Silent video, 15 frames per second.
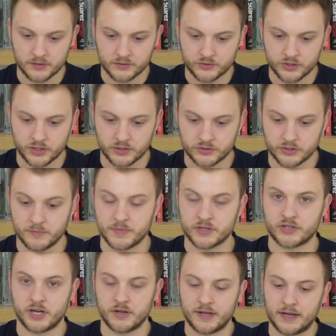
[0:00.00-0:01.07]

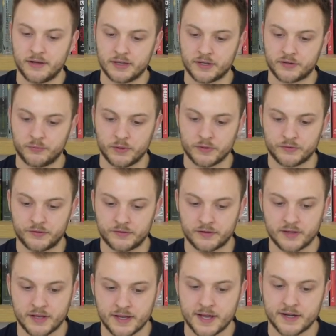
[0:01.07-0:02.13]
Jean-Michel Aulas wants to
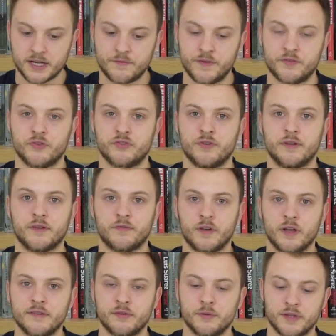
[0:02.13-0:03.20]
delay any official transfer
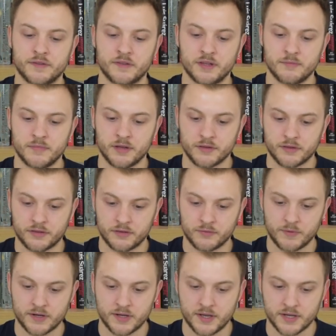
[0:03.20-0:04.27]
until the end of the month,
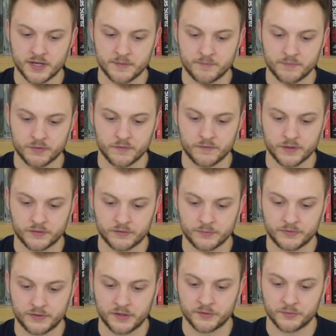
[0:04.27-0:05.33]
when any profits from
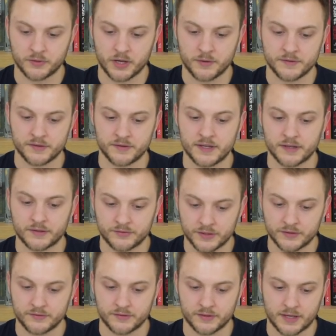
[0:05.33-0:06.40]
sales will go into next
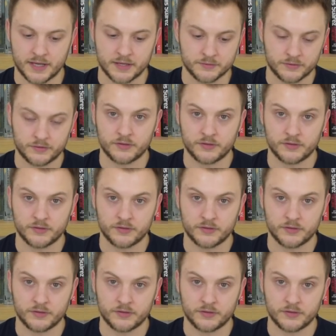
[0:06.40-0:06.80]
season's accounts.